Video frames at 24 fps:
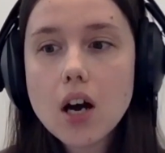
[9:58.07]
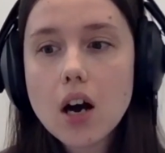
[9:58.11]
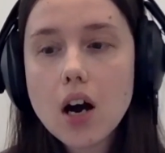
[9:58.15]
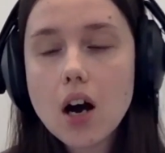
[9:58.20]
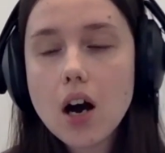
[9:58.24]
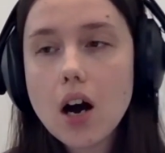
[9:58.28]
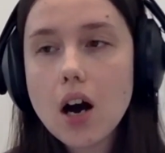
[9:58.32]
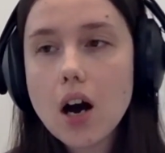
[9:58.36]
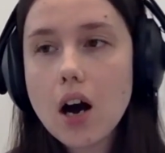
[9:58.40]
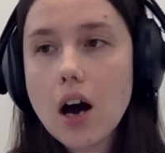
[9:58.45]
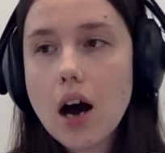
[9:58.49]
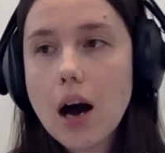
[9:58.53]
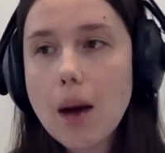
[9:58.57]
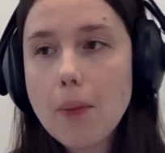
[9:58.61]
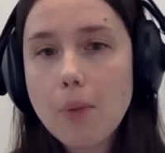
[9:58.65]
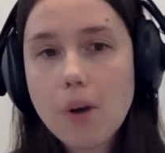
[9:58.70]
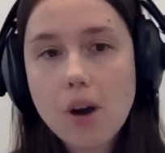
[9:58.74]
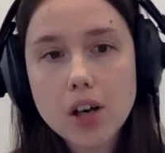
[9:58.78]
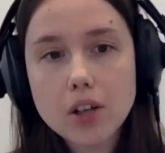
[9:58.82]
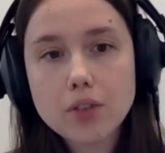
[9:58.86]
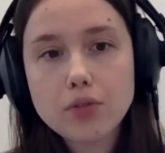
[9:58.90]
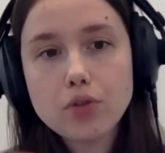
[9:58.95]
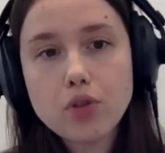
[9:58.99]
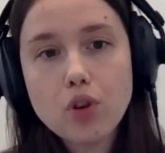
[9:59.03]

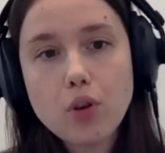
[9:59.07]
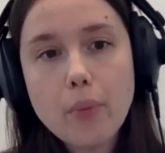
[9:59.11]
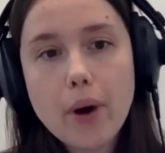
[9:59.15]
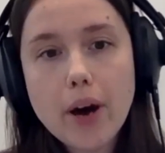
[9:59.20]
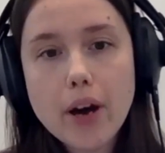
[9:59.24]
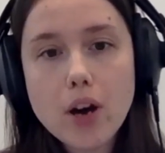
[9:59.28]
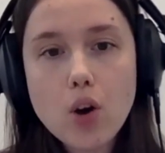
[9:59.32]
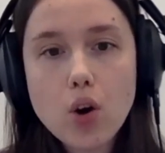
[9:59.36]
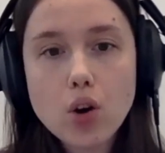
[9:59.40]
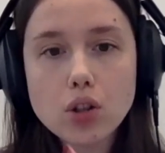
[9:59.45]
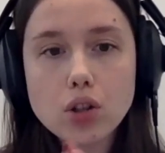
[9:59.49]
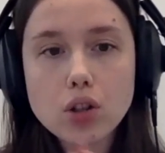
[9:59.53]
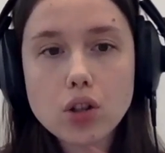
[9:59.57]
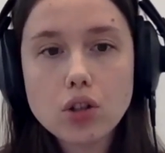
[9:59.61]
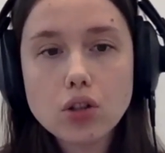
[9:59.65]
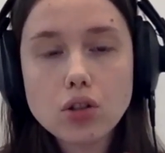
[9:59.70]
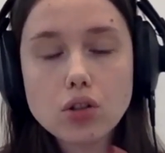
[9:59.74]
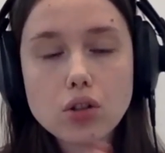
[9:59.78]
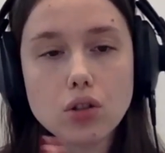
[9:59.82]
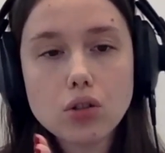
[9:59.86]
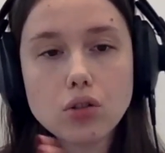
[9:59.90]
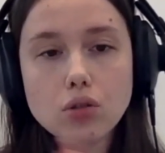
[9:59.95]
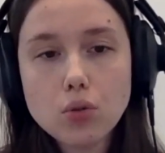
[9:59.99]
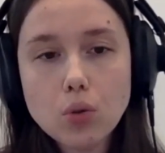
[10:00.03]
Apart from iOS and
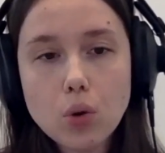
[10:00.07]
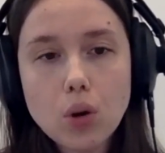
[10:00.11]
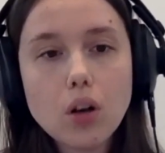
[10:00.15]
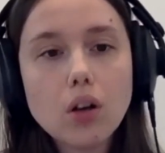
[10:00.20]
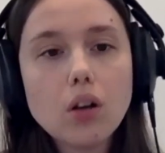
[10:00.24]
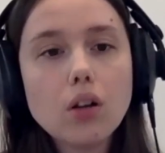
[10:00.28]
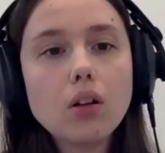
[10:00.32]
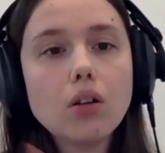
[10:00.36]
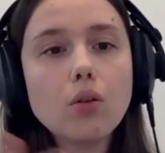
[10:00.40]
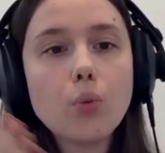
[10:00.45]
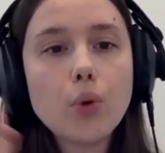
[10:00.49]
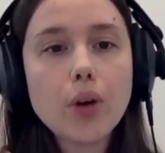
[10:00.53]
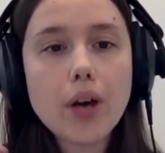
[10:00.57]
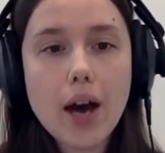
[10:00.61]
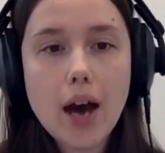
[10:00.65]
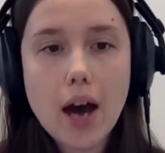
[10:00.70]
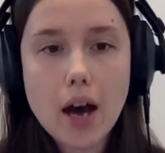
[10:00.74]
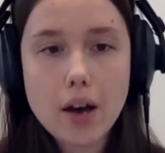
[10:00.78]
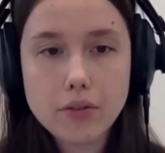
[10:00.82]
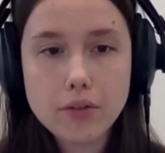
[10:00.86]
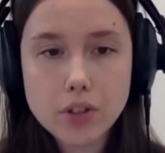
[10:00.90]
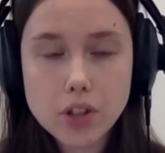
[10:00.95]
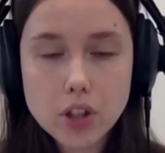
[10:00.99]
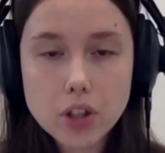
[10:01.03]
Google, we
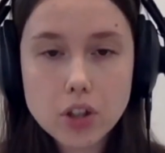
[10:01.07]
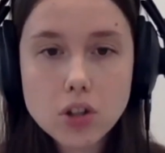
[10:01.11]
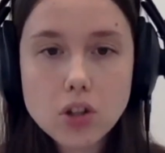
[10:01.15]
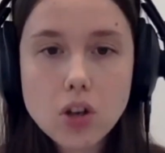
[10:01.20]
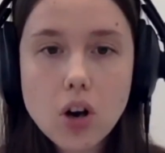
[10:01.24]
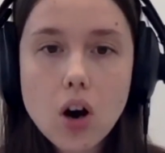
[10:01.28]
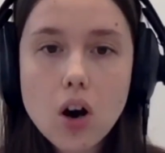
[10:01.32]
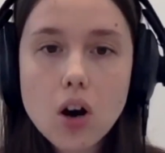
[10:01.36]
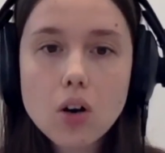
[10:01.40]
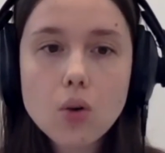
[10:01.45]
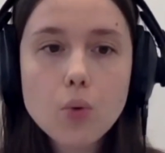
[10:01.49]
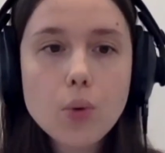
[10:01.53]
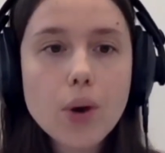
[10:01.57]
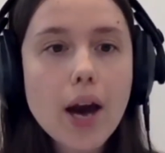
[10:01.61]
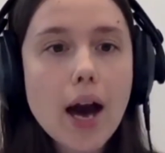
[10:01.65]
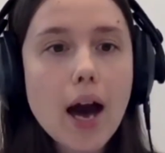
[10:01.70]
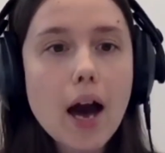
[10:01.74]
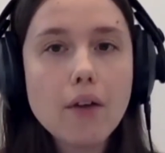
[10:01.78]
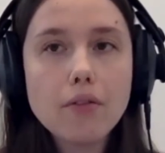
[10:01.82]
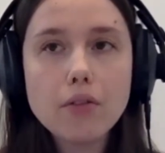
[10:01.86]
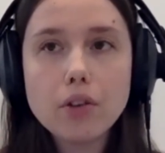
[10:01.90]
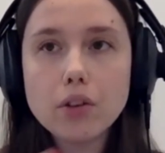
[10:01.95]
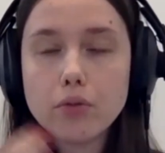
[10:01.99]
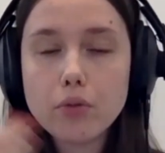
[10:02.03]
have TikTok, we
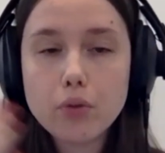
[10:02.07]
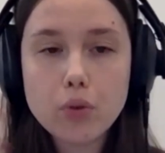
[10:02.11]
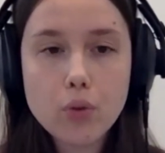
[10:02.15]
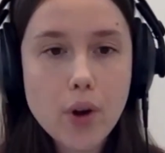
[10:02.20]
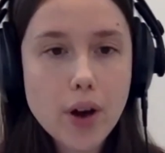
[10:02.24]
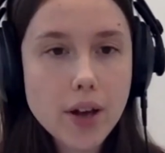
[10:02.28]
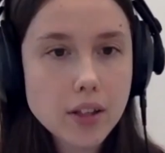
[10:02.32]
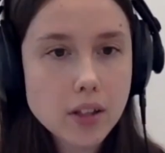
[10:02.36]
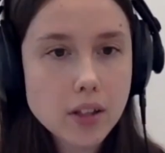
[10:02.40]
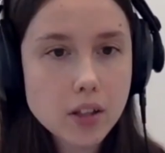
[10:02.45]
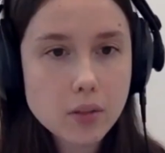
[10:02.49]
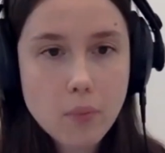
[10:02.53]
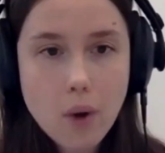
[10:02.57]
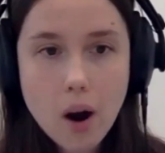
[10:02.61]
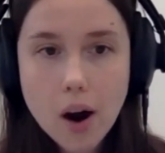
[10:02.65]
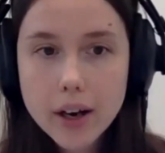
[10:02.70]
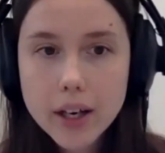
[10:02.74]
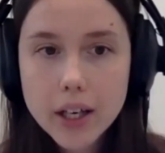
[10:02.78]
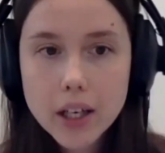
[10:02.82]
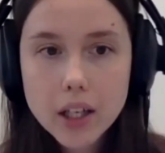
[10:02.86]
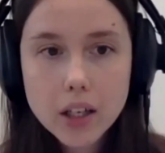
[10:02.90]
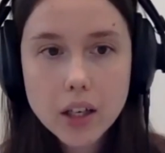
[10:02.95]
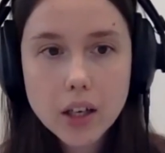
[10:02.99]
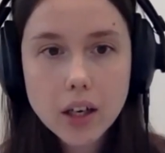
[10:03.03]
have influence
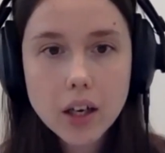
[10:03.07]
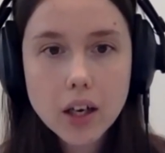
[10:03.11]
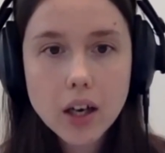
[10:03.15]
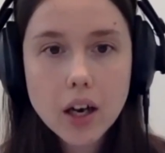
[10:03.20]
marketing,